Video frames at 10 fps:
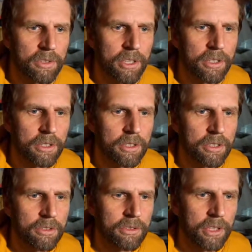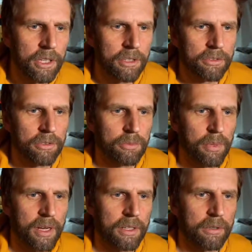saying you can use the light source
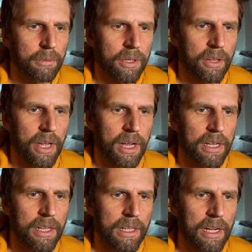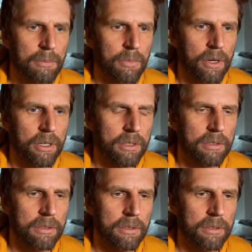back with any camera.